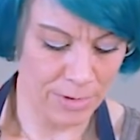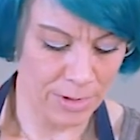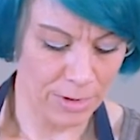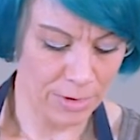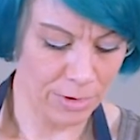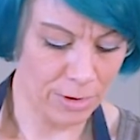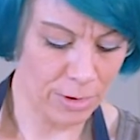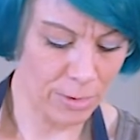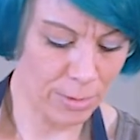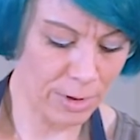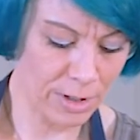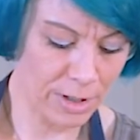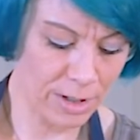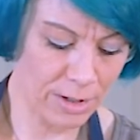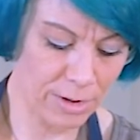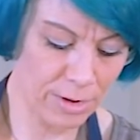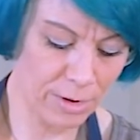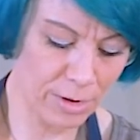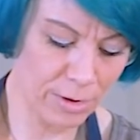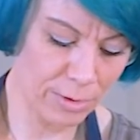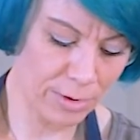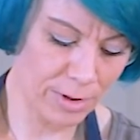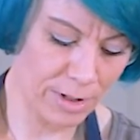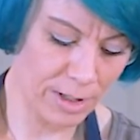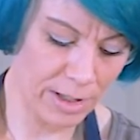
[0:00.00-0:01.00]
So what we're gonna do
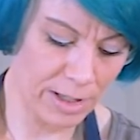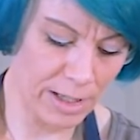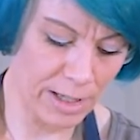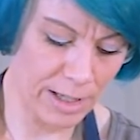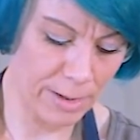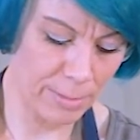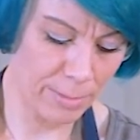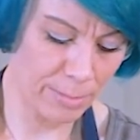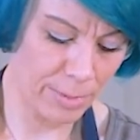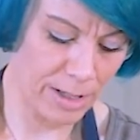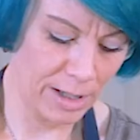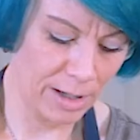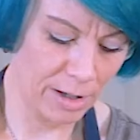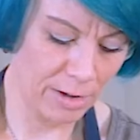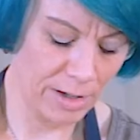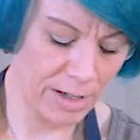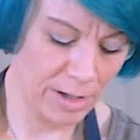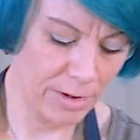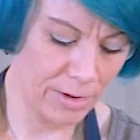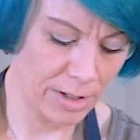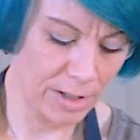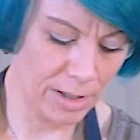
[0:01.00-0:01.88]
is we're gonna kind of peek around